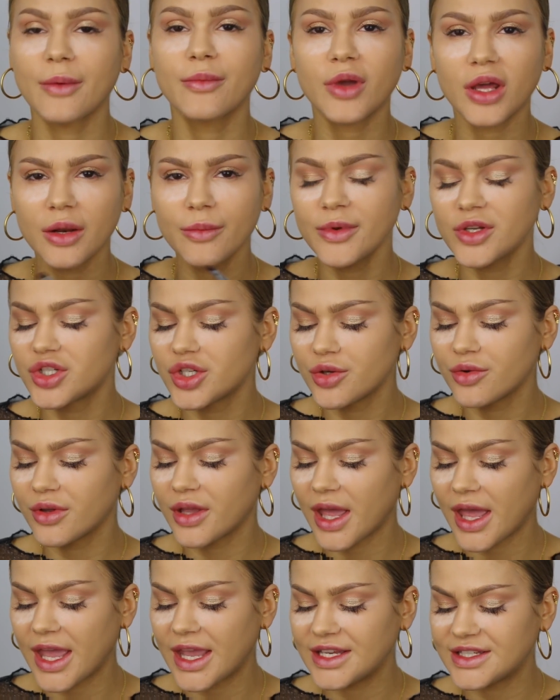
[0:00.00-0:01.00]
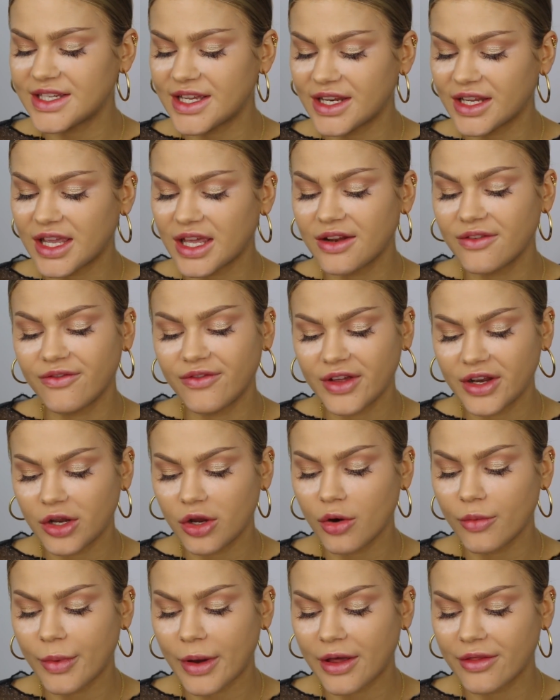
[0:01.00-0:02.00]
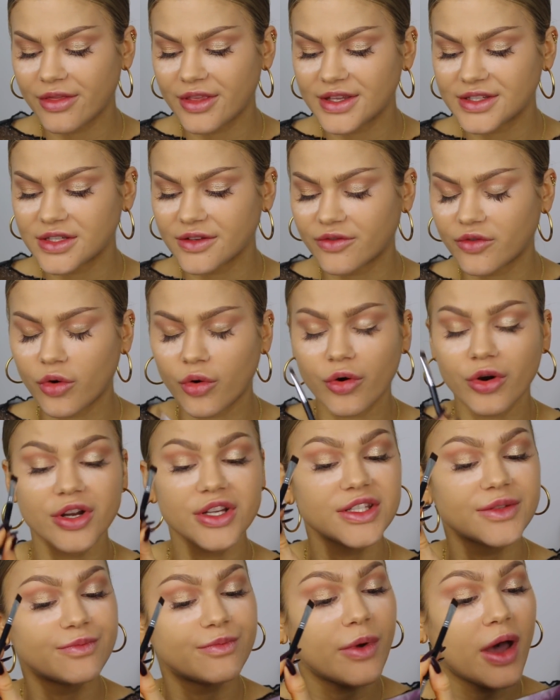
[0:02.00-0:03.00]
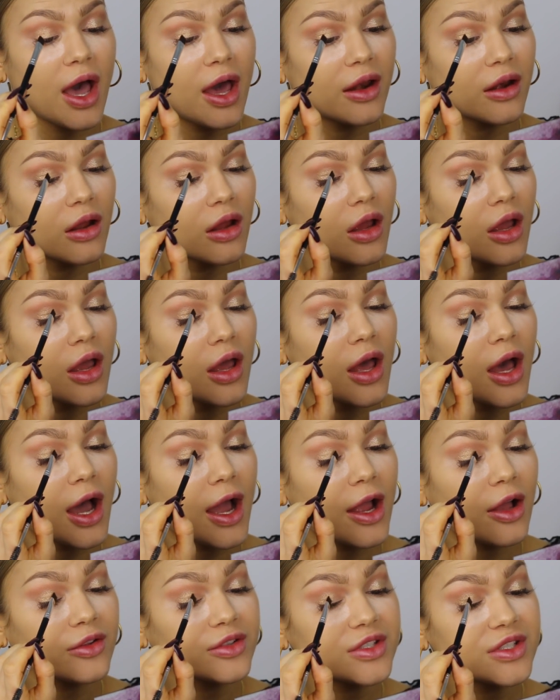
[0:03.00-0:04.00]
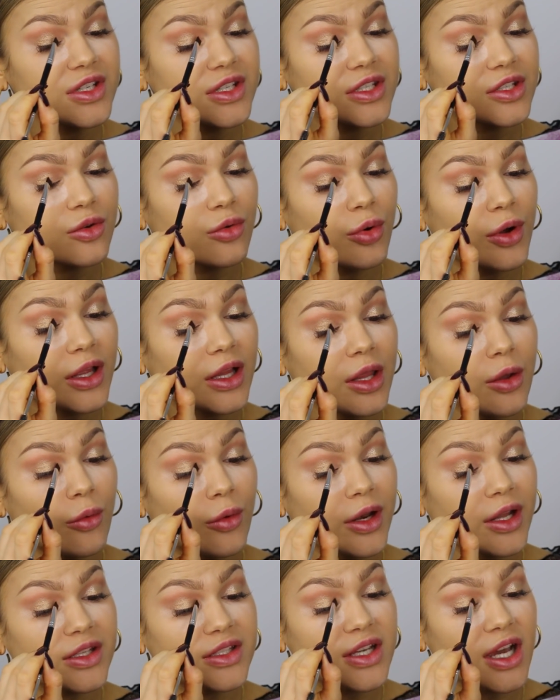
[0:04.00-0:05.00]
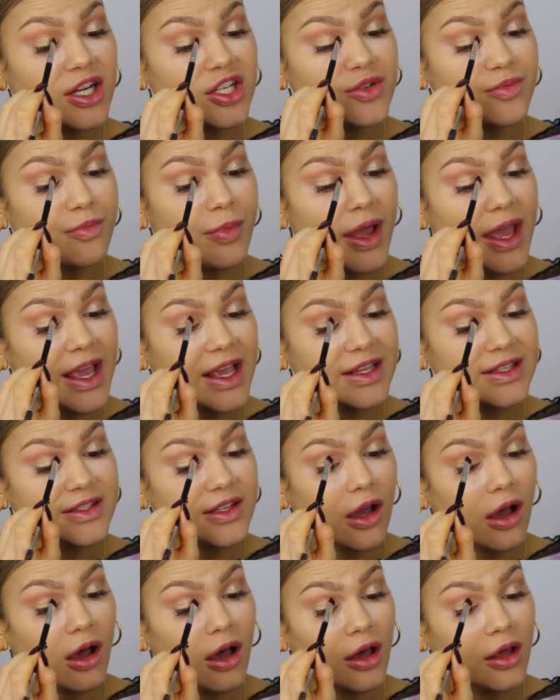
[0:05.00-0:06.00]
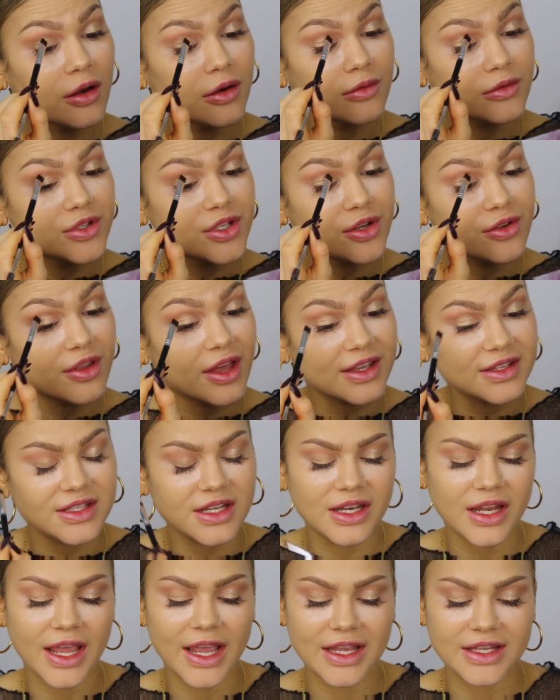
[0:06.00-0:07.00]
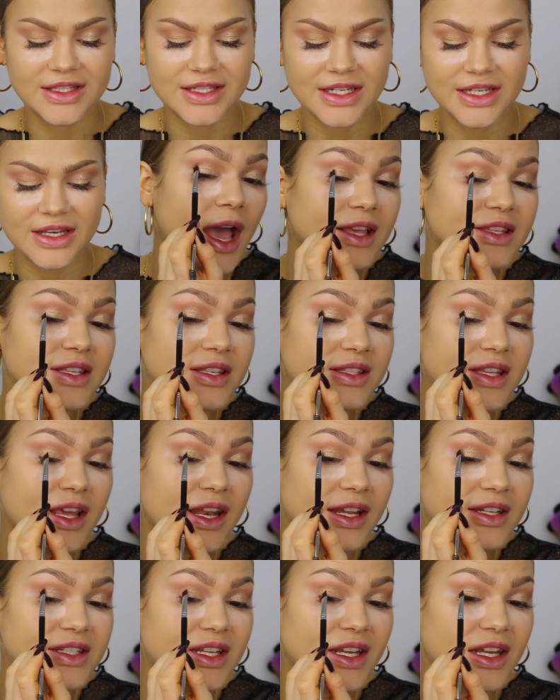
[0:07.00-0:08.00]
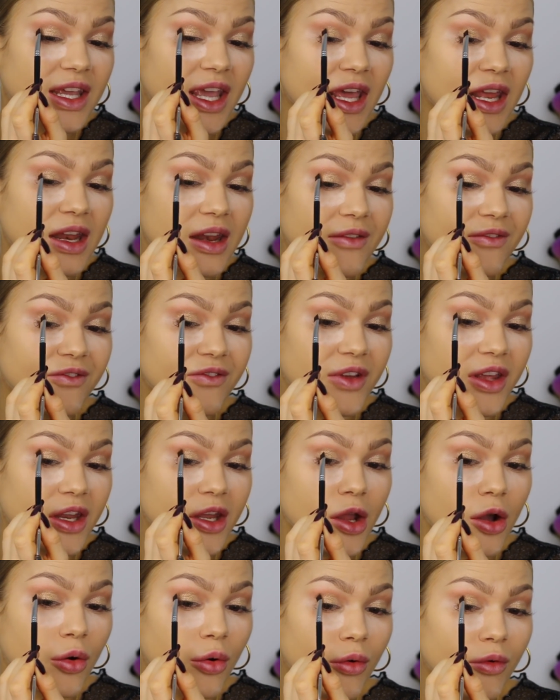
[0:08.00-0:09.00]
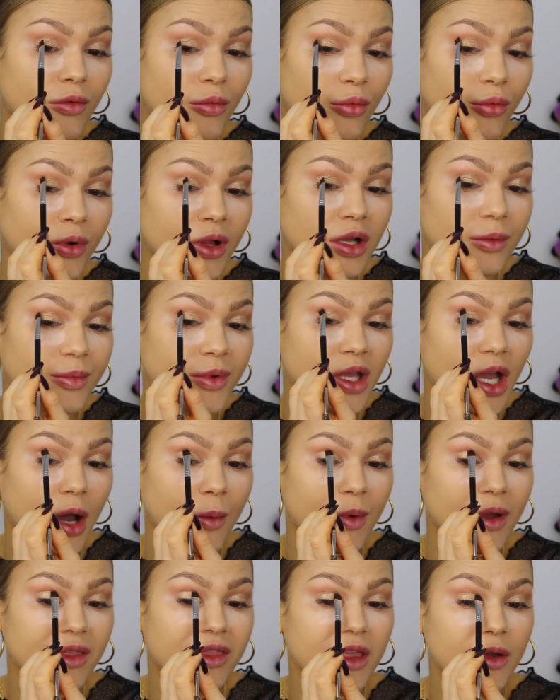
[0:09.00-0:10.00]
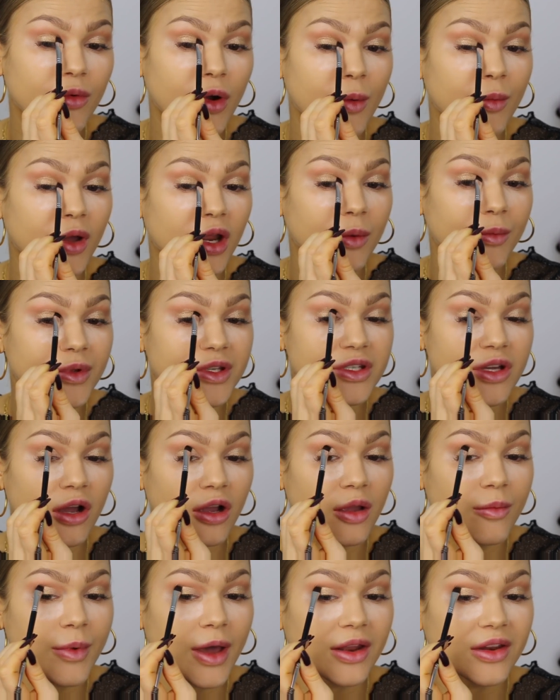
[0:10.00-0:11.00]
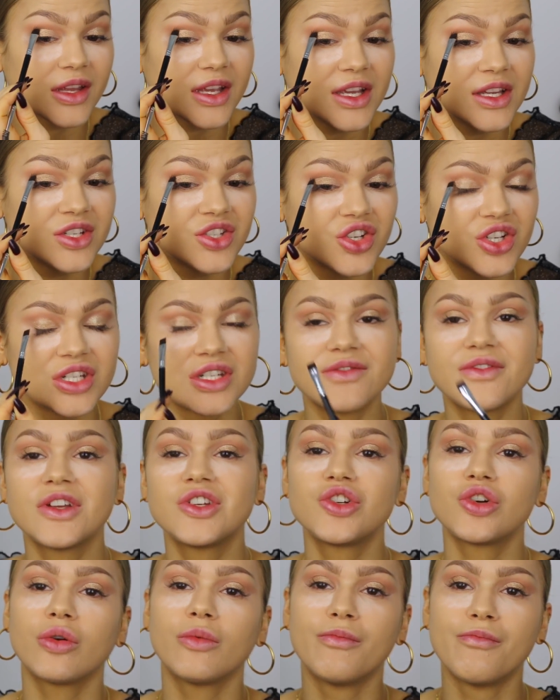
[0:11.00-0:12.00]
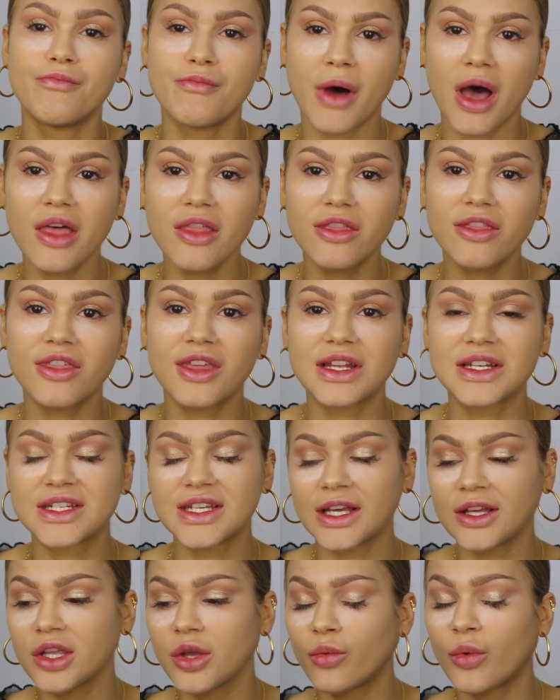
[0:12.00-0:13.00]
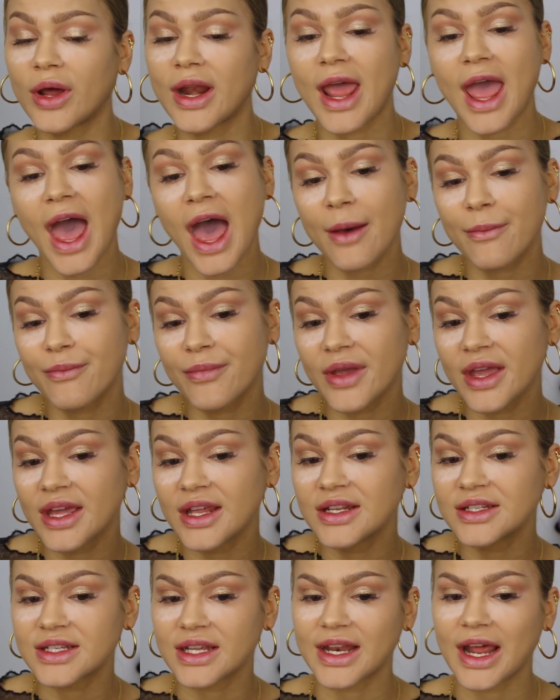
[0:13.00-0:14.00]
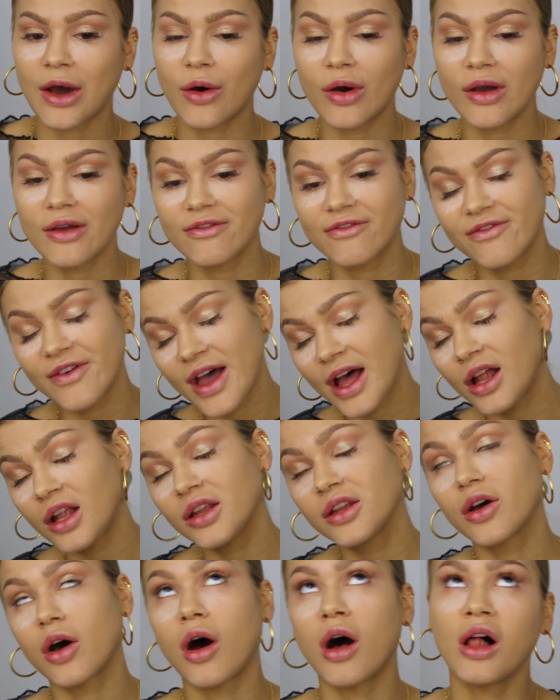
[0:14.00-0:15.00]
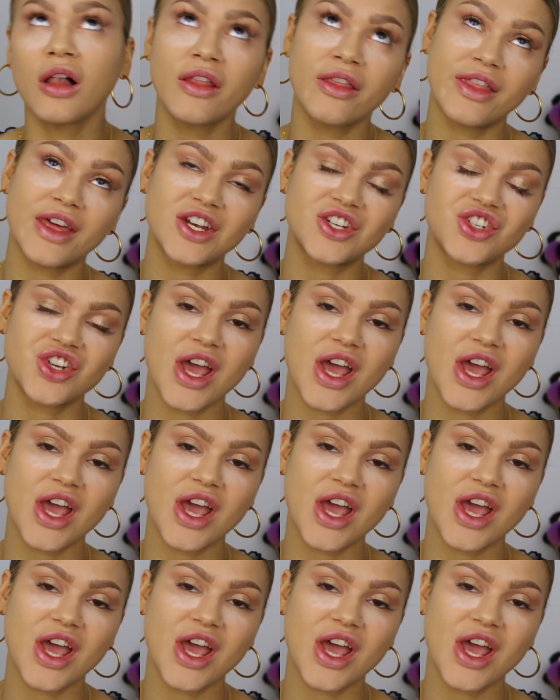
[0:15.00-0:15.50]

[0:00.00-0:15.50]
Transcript: I'm gonna be doing a dedicated video about this of course, but I also just quickly want to touch base on 2018. As I said, a dedicated video will be up, I think, where I'm going to be talking about each individual month and tell you what happened and how I felt, all of that